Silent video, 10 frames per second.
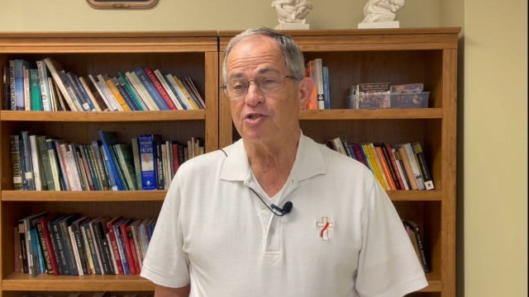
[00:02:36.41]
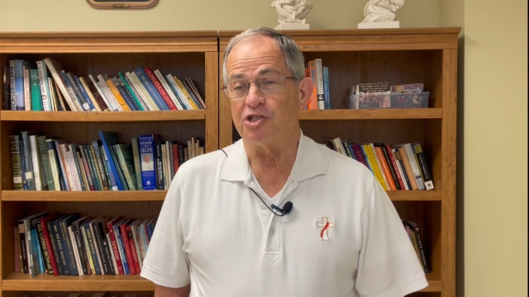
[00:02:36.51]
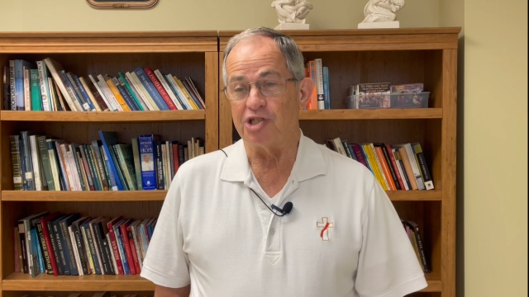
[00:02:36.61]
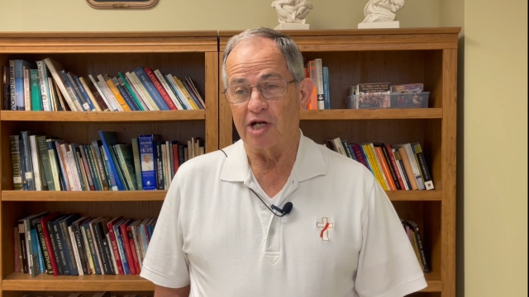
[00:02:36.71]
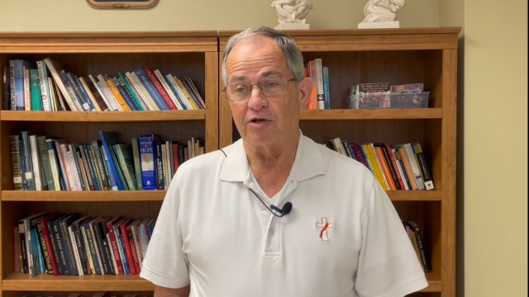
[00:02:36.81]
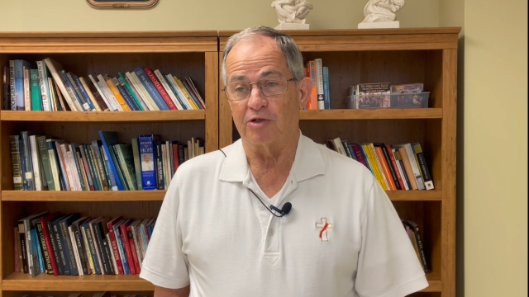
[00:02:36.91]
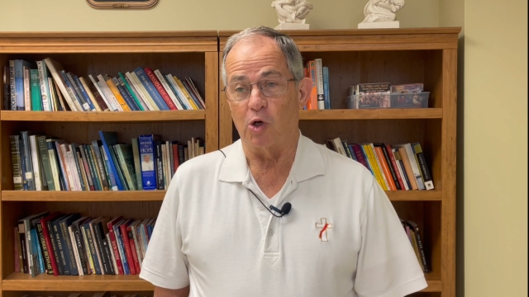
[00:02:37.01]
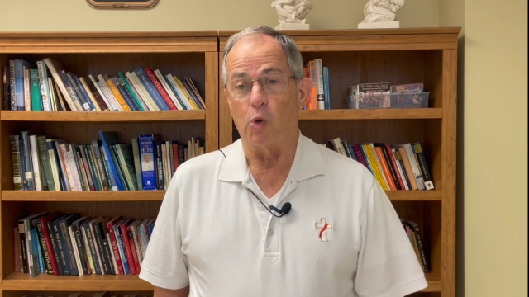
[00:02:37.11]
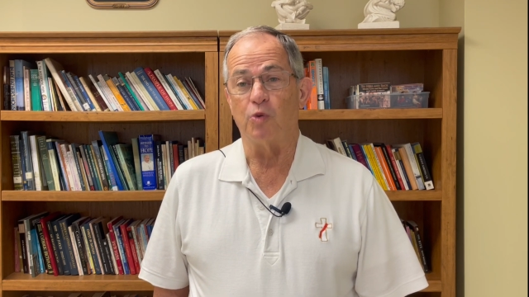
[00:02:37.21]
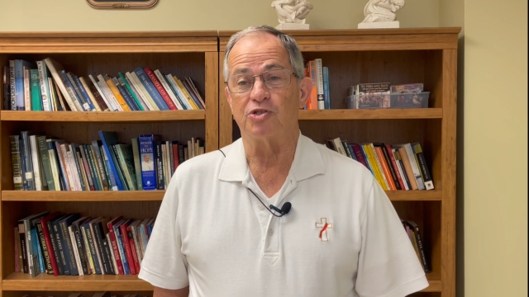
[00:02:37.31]
Jericho
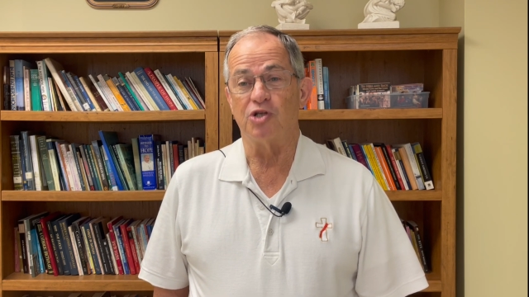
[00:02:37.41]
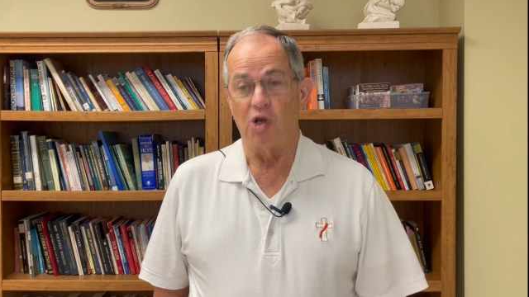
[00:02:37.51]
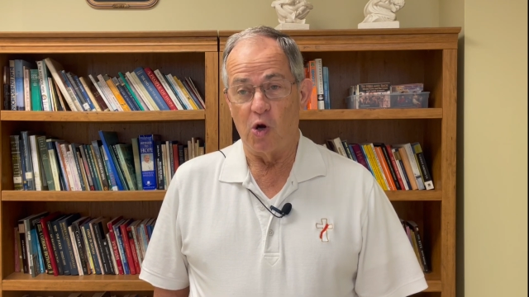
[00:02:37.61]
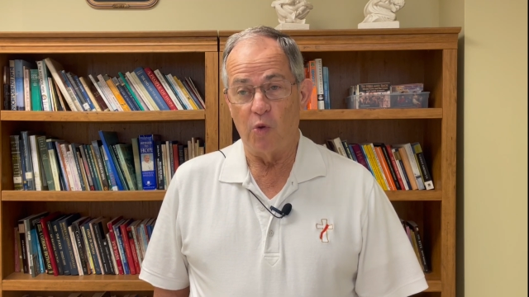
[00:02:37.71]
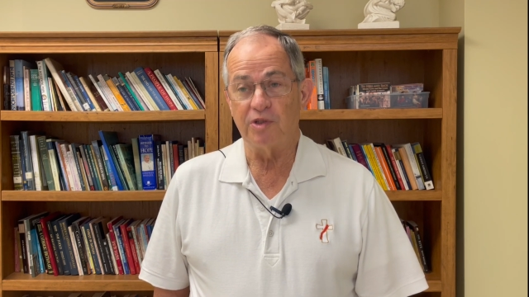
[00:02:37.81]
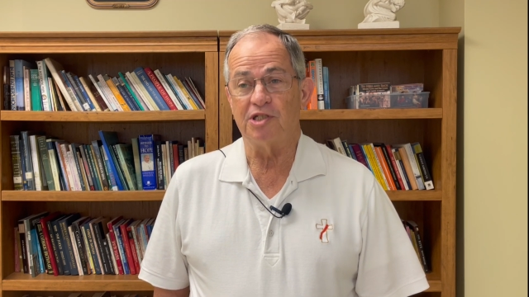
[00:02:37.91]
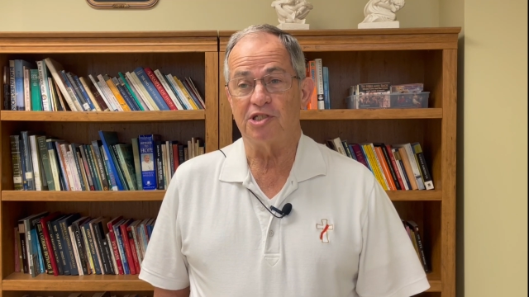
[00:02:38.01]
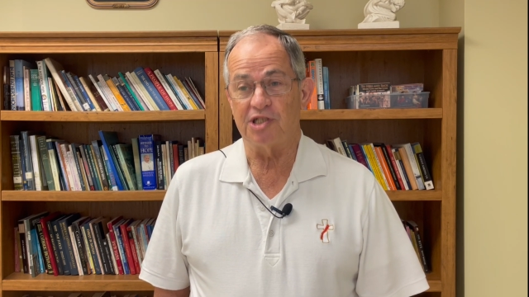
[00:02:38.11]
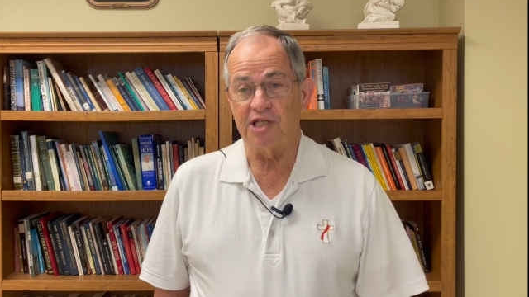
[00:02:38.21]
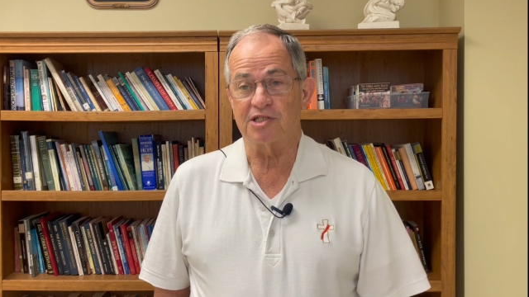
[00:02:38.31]
was known in
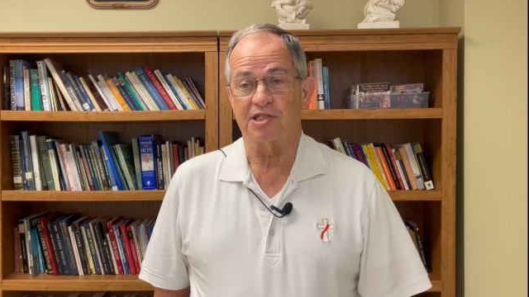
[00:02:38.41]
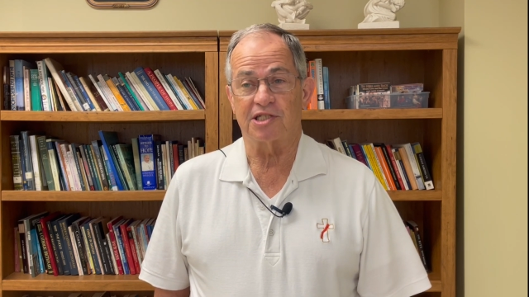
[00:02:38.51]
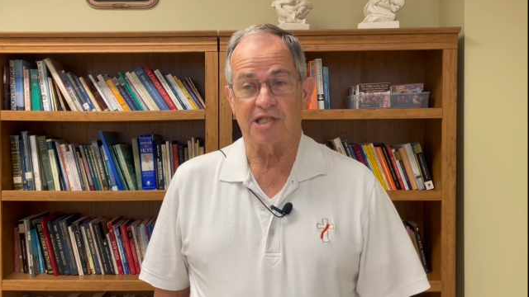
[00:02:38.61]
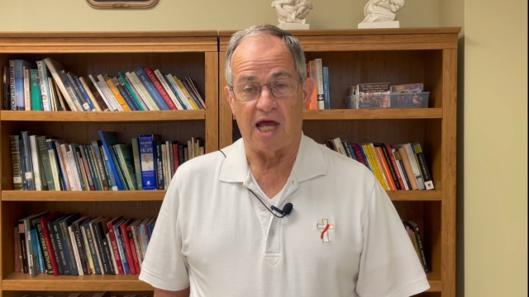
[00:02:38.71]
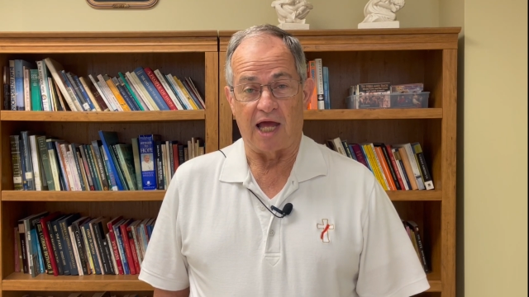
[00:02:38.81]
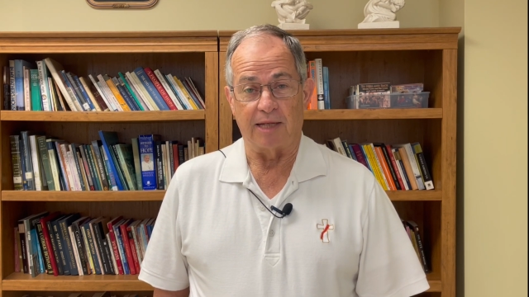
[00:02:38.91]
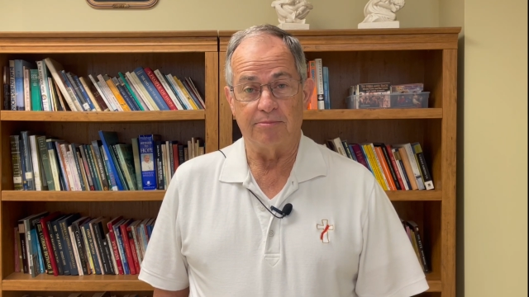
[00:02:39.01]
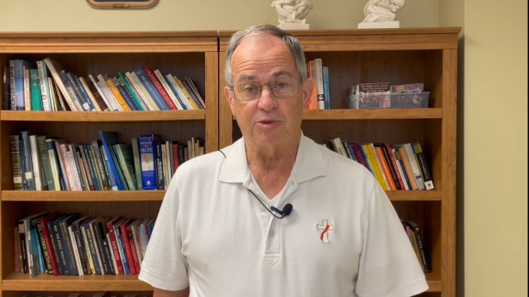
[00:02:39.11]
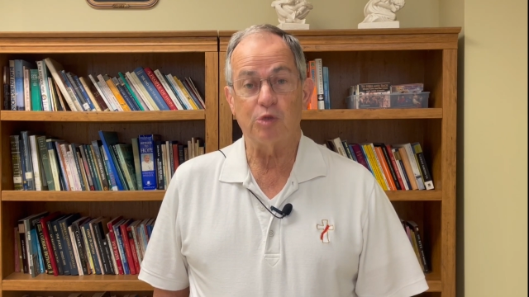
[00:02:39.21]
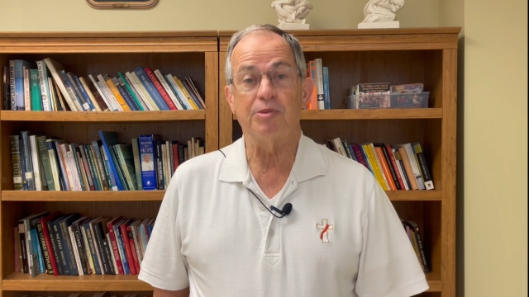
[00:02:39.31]
Jesus' time
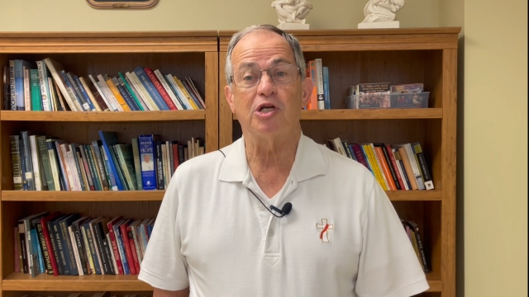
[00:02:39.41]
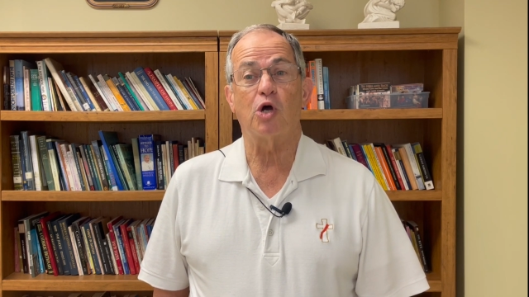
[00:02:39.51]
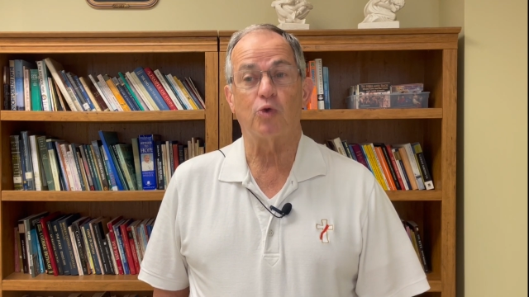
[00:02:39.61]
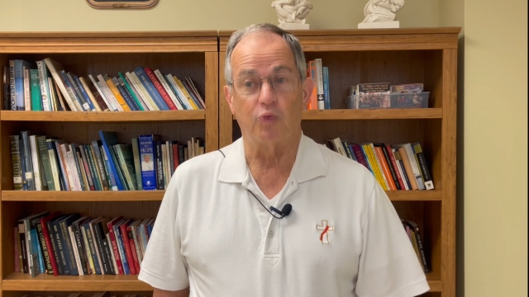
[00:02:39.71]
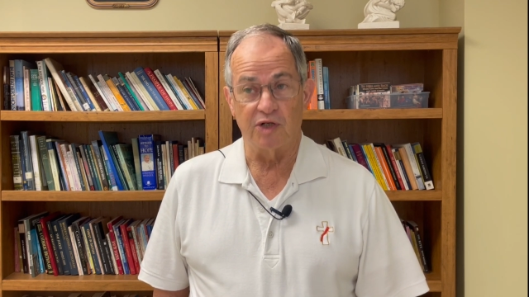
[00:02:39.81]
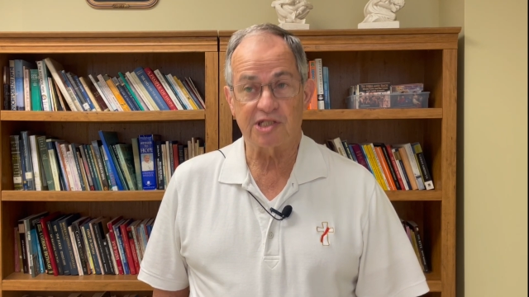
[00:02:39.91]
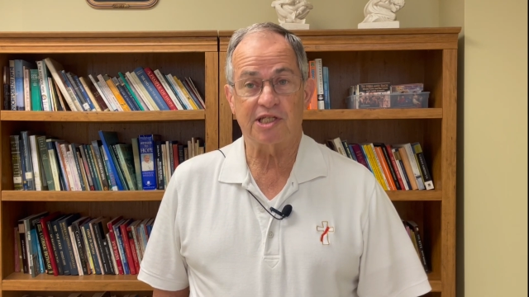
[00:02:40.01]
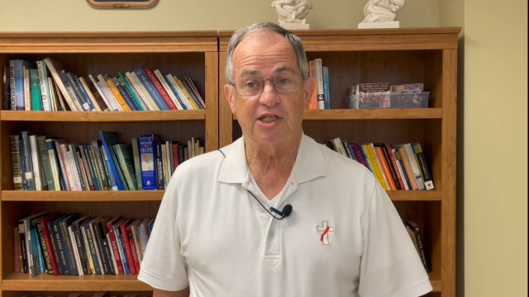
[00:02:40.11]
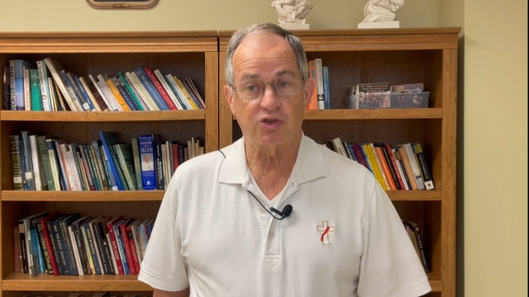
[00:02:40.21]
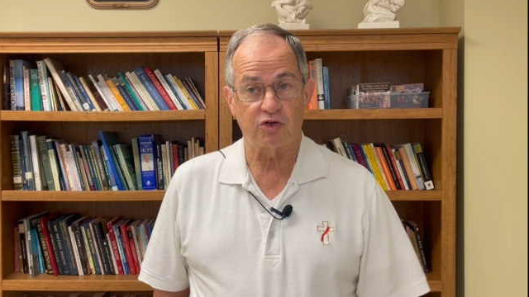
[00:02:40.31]
to be a
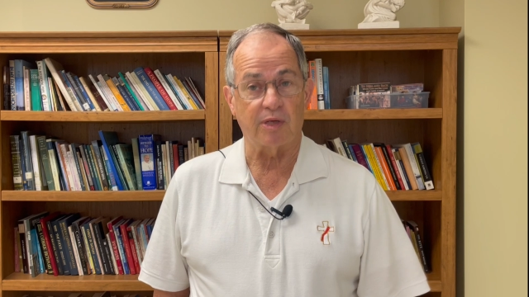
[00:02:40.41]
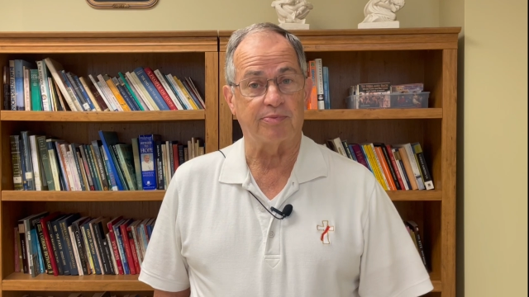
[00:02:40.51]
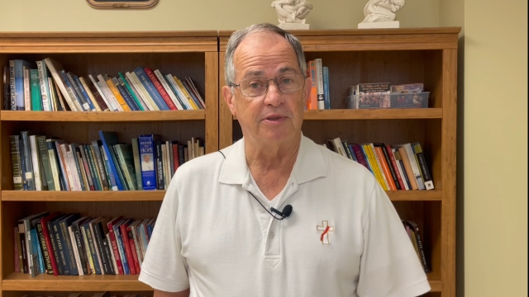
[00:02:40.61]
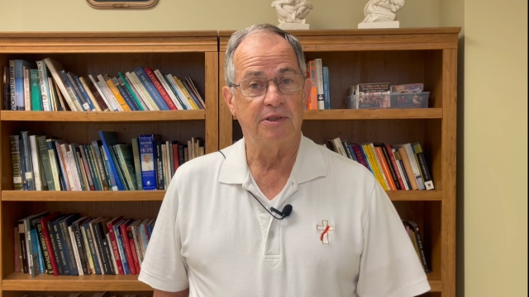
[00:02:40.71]
risky trip.